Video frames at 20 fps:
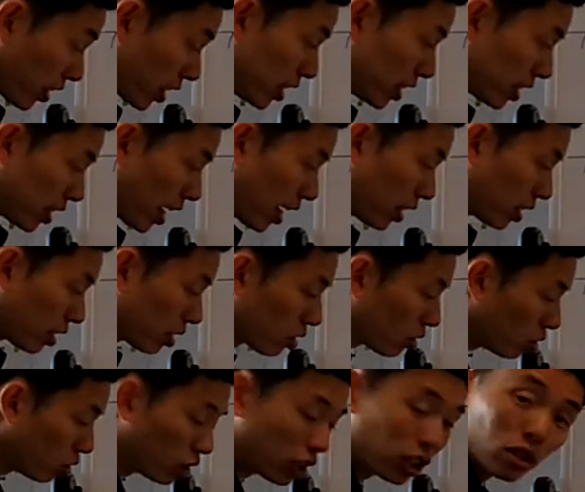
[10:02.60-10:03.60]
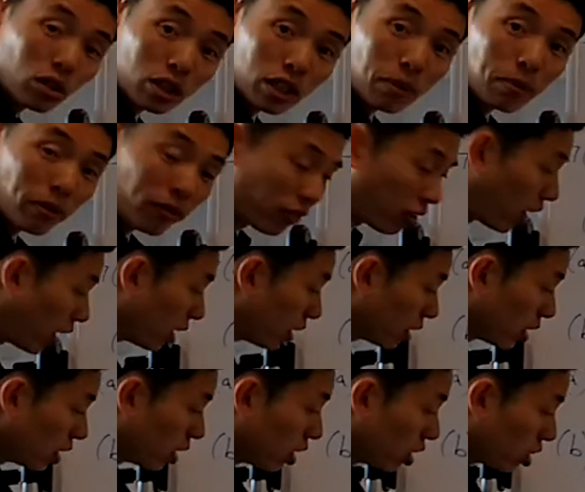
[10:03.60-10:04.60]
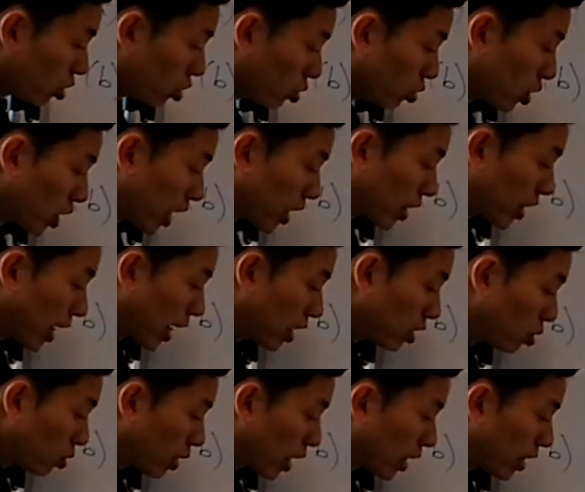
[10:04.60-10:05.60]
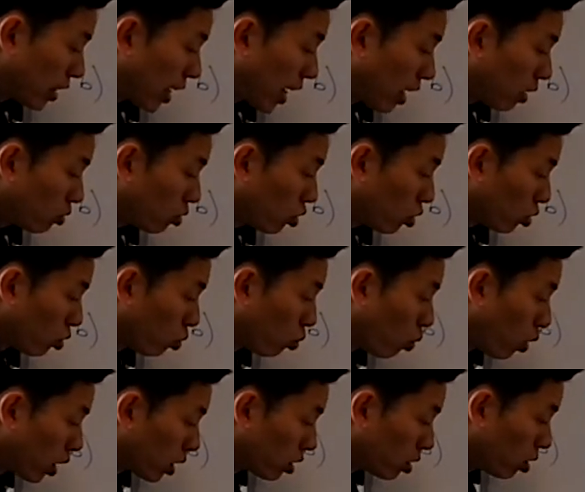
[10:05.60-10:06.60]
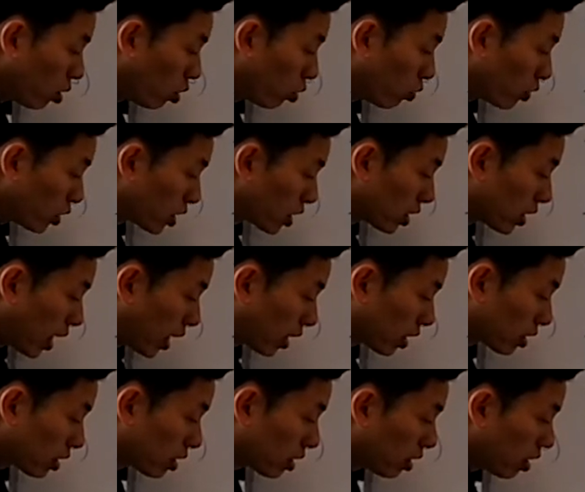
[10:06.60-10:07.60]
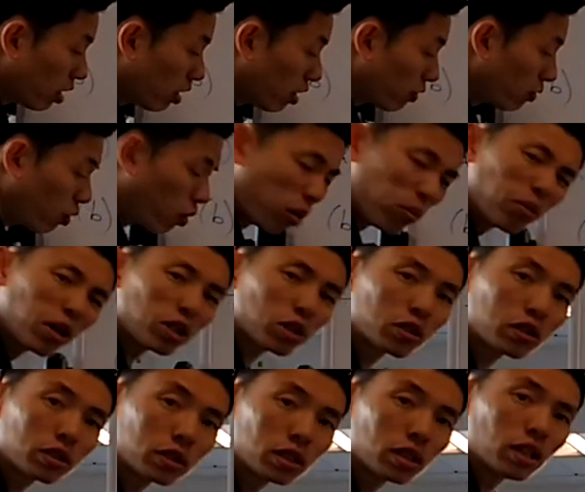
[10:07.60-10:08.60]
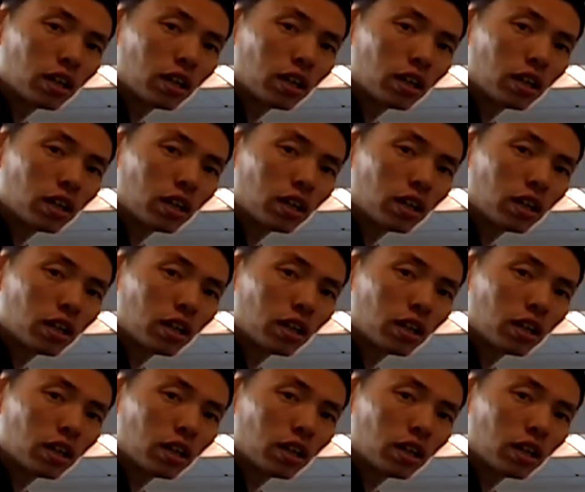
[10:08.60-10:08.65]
said you need to simplify. So you can cancel that down to 1 over 6 for much